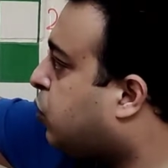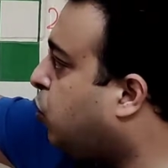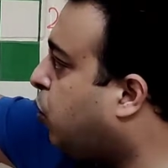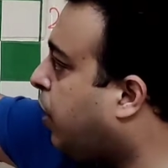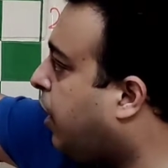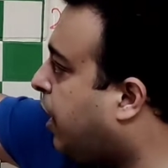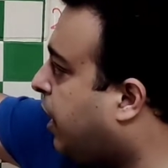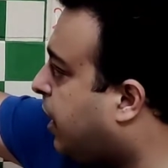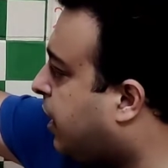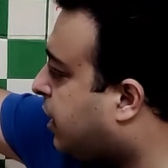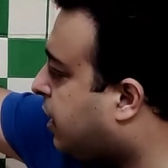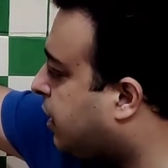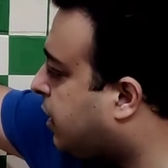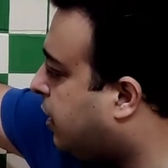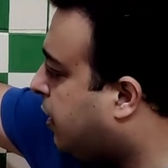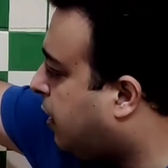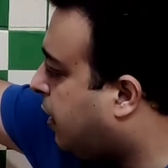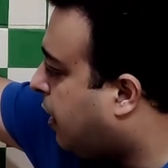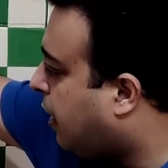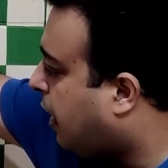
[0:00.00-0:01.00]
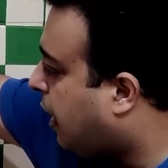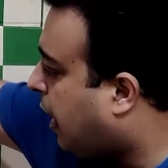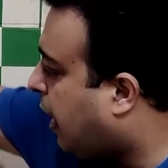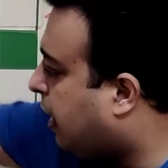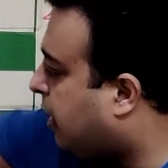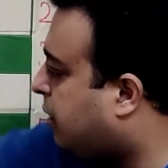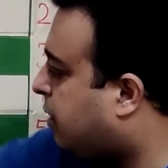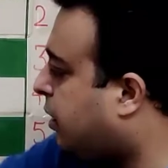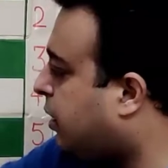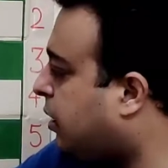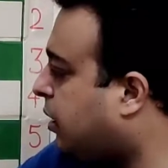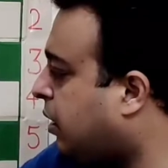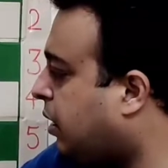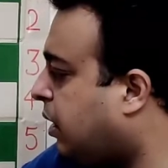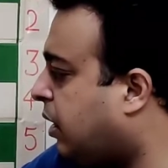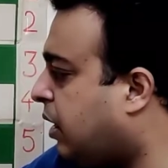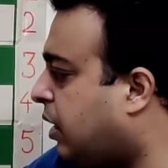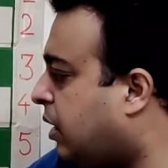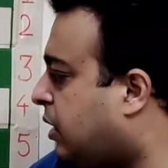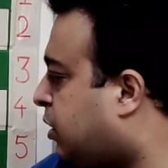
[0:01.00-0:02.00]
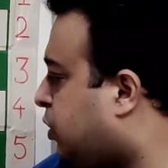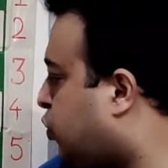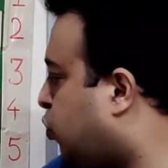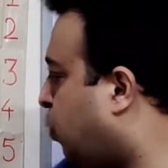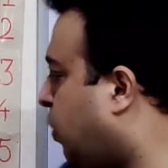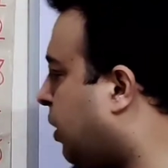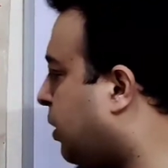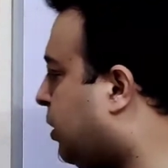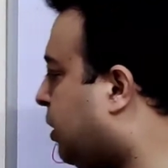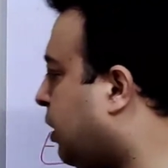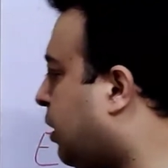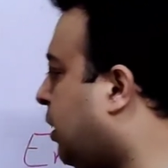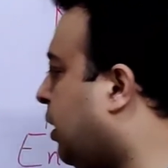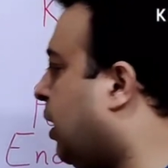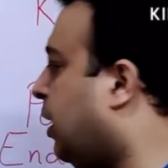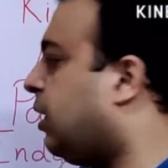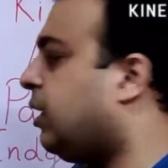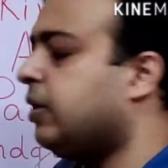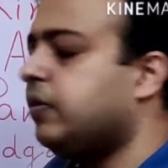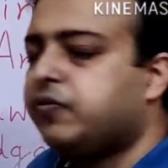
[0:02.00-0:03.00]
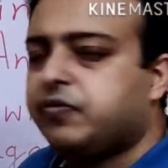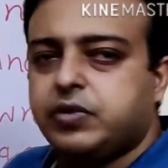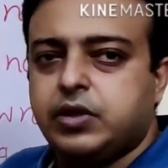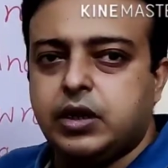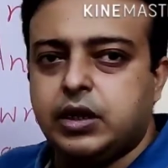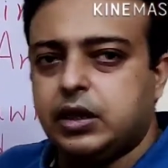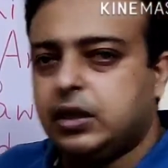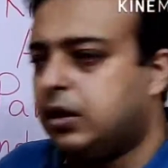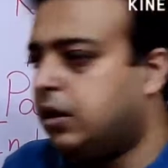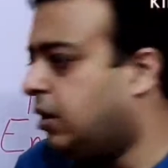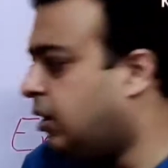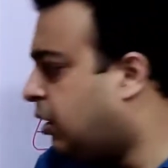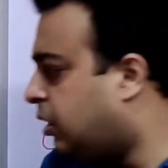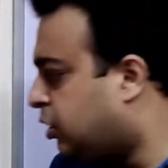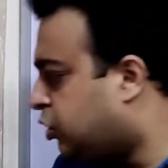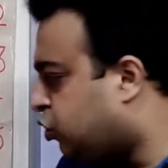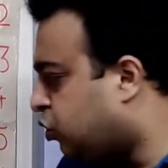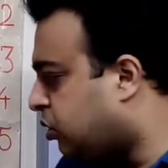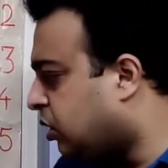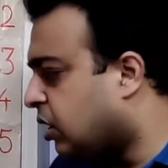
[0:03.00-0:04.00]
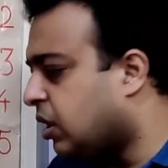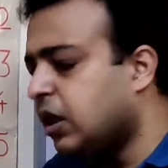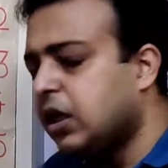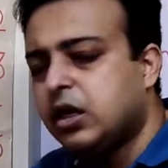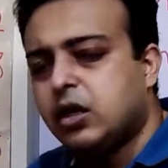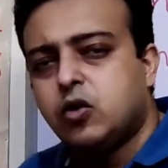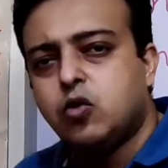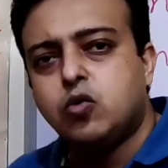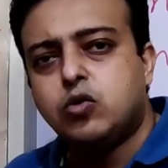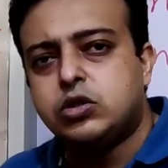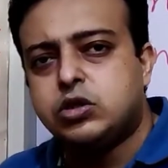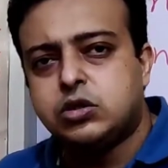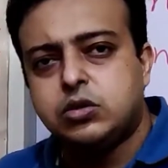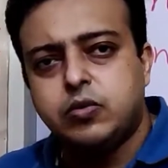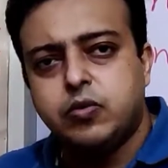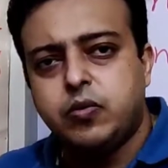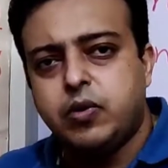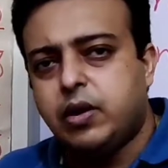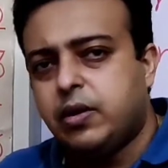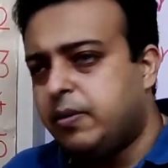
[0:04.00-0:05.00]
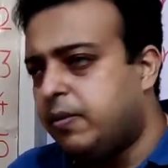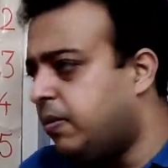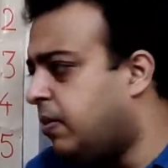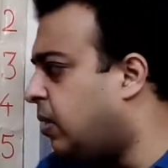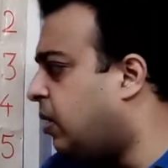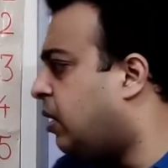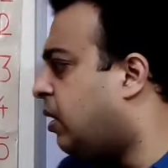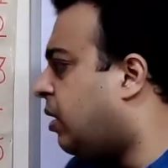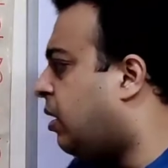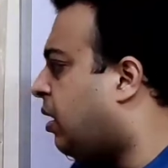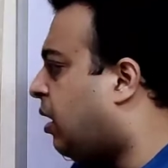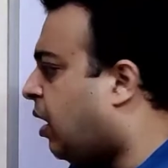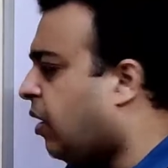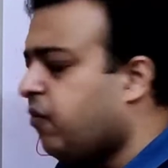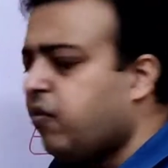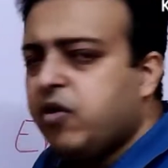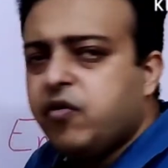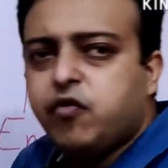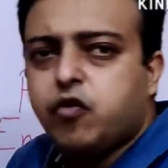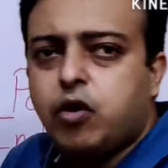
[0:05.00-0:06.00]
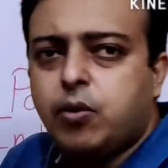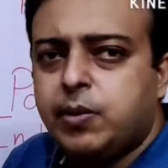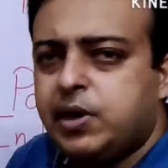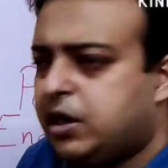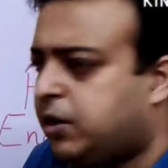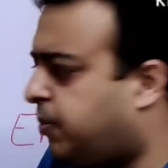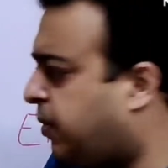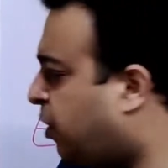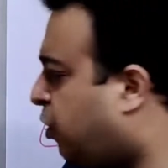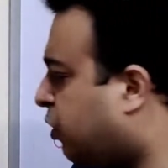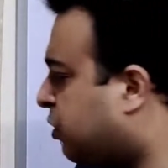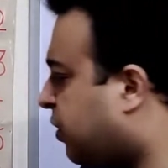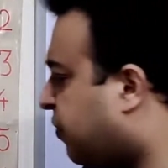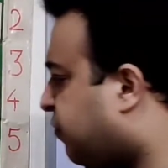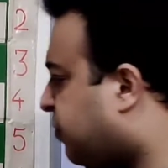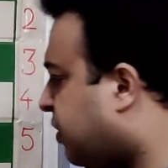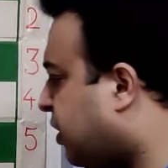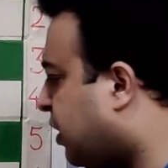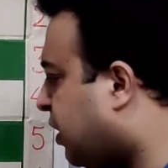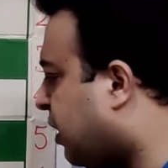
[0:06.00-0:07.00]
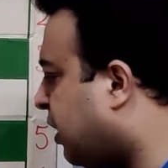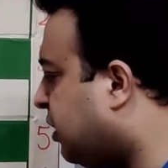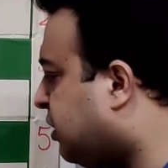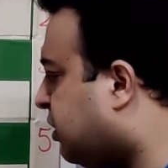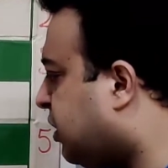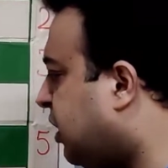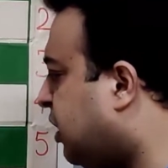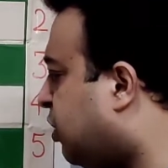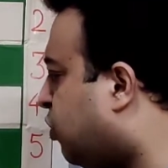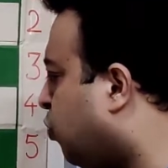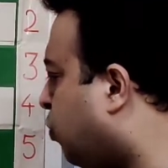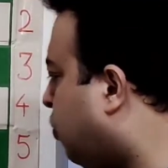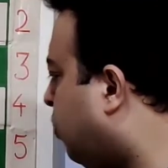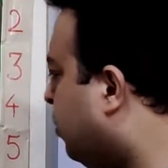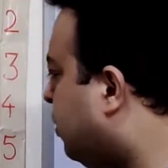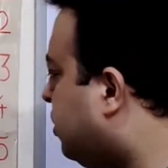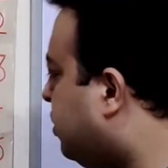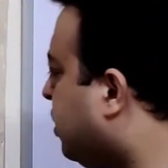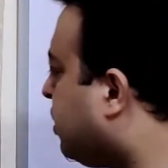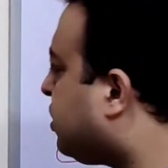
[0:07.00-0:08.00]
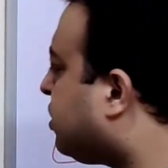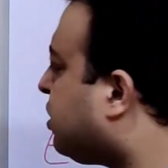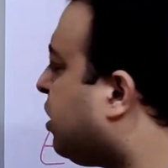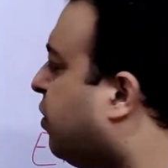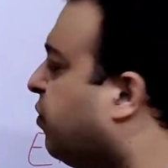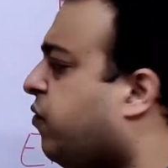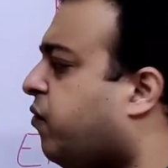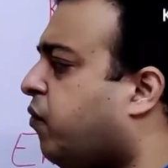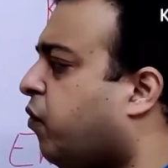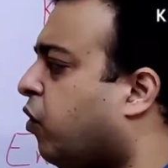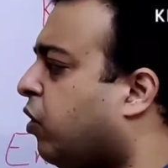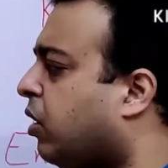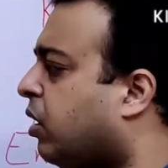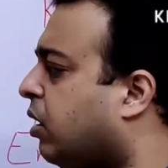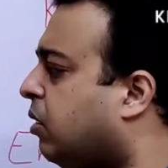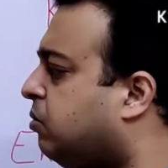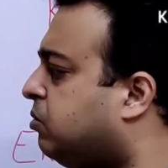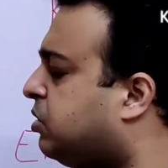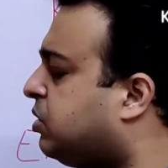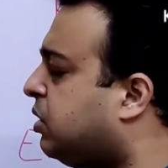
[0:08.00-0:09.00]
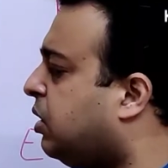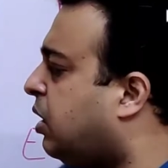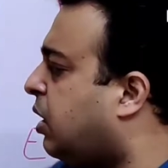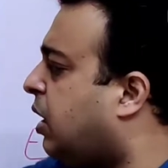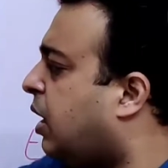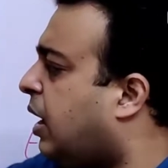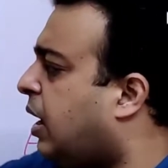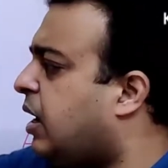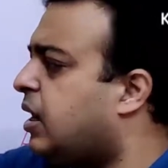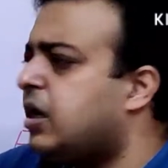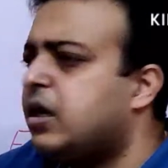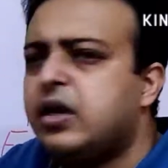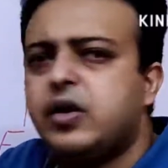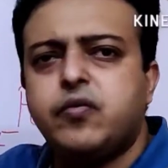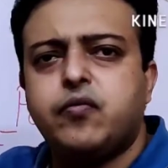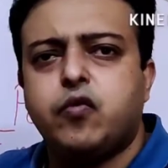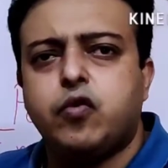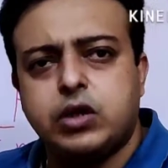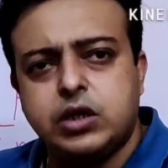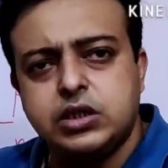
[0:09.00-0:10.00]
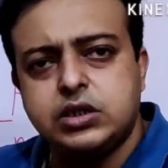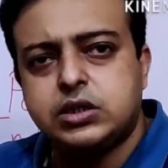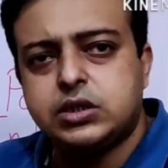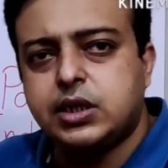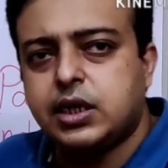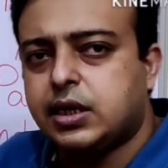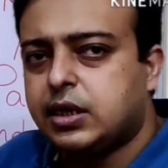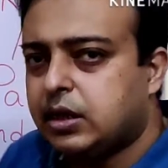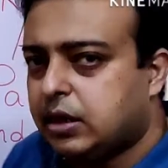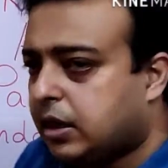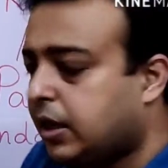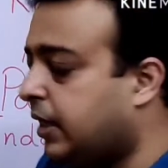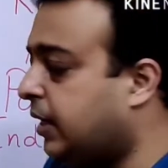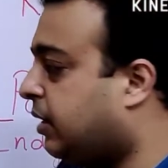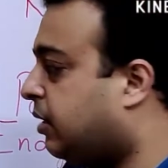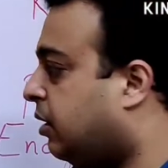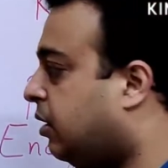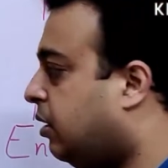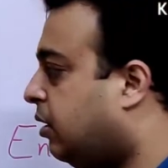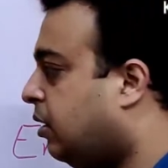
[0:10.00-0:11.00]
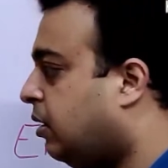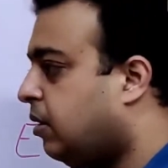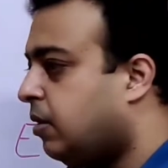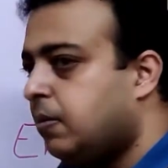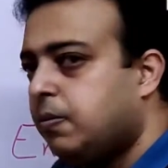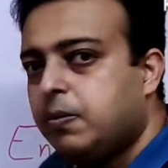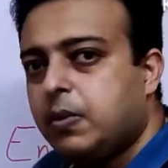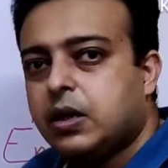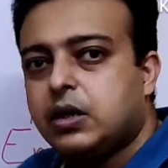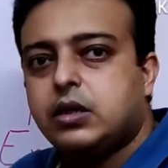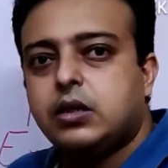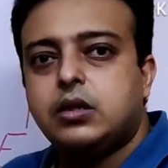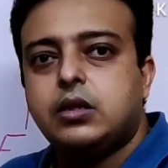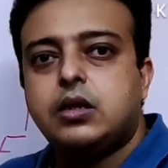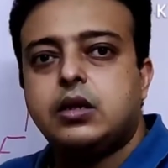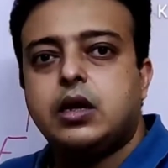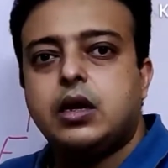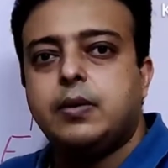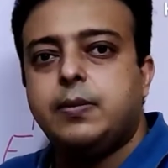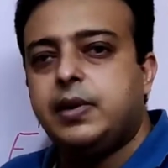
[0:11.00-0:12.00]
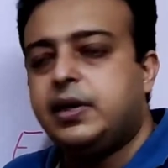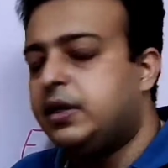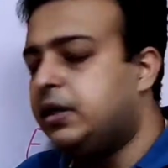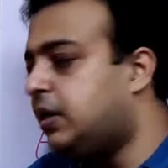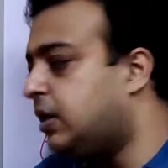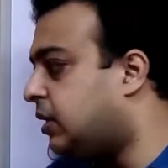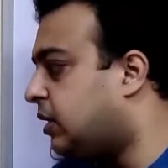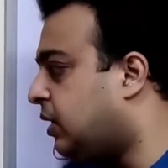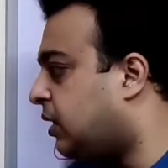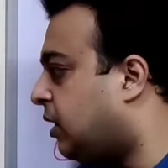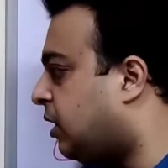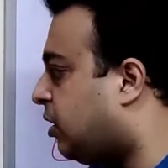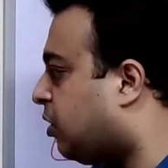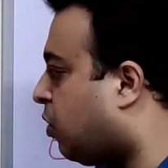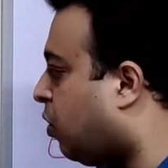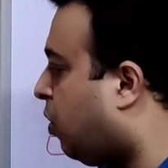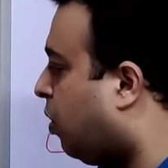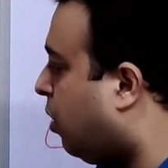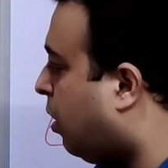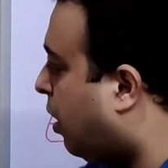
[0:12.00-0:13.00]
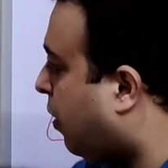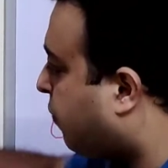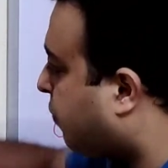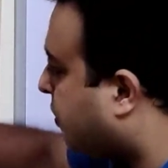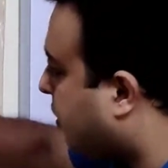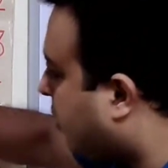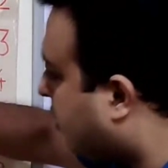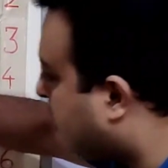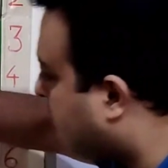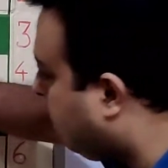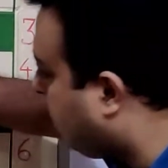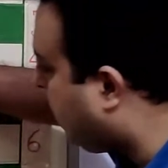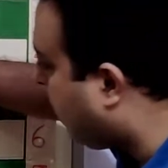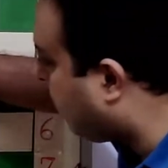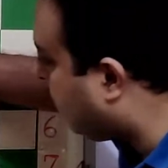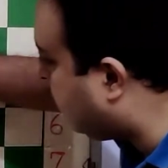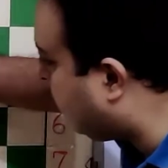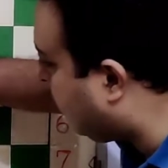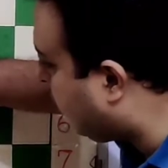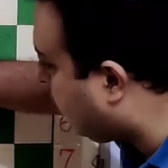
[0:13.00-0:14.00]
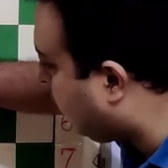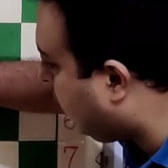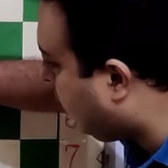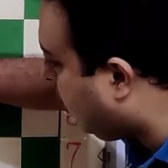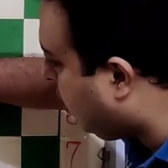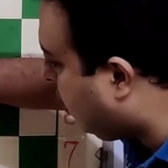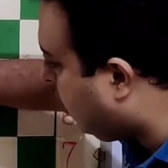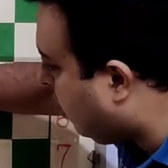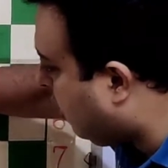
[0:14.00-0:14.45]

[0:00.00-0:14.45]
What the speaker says: to a8, and then a8 to a3 and f3. So the king looks way away from it, because after kc2 just f4 comes and a4 is taken, right? But the game ended in a draw after the blunder